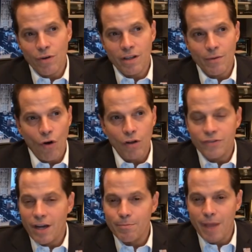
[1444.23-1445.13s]
one of the
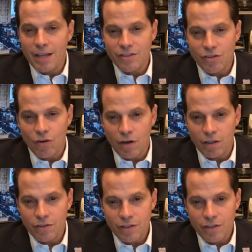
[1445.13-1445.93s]
all-time best songs.